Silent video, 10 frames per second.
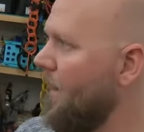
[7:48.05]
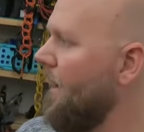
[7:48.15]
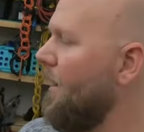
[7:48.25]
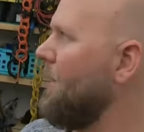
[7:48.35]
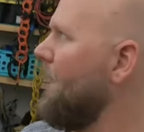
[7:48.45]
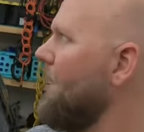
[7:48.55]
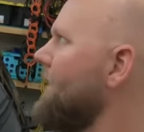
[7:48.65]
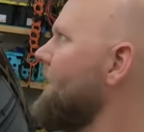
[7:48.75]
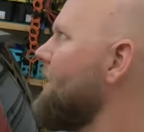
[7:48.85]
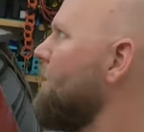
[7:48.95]
Uh, I'm not
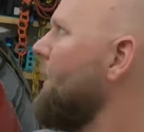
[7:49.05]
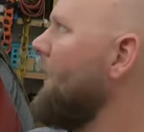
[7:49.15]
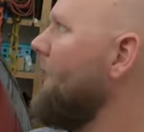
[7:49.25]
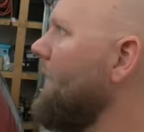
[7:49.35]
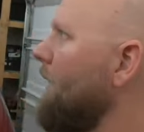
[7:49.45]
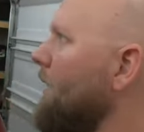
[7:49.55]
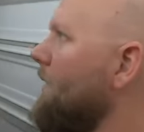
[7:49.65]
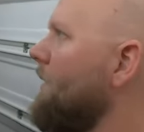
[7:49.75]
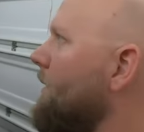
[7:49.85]
anticipating